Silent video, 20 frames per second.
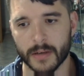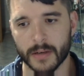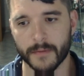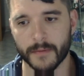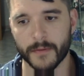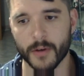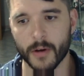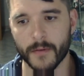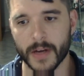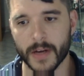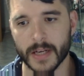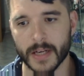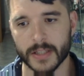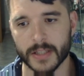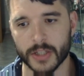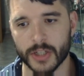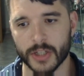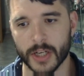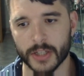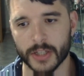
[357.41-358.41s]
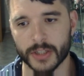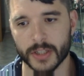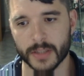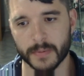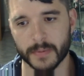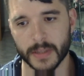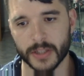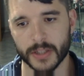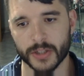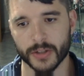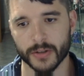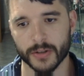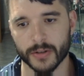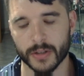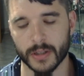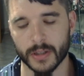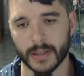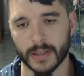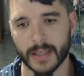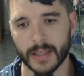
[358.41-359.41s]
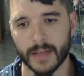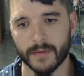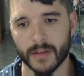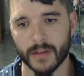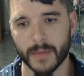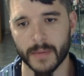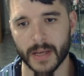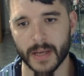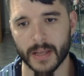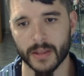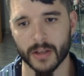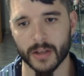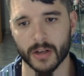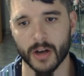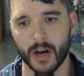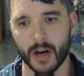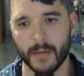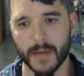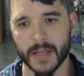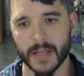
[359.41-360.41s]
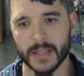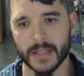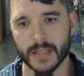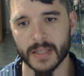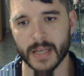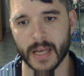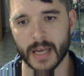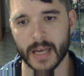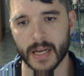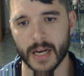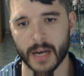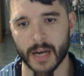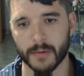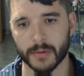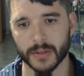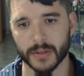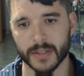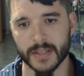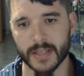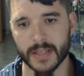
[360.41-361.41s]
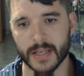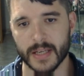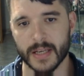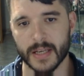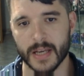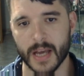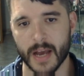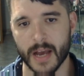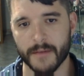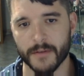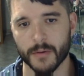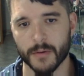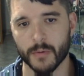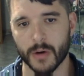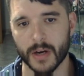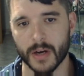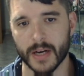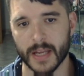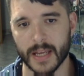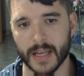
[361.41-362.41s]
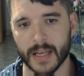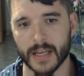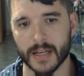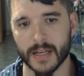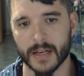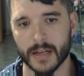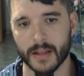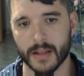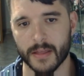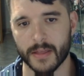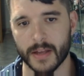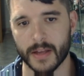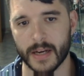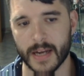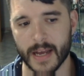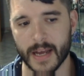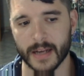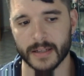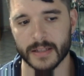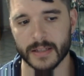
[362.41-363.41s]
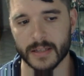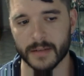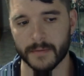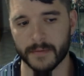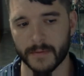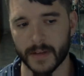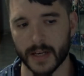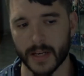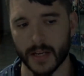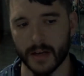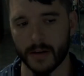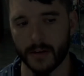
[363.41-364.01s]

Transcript: If you have any suggestions, be sure to leave them in the comments, and I will see everyone in the next video.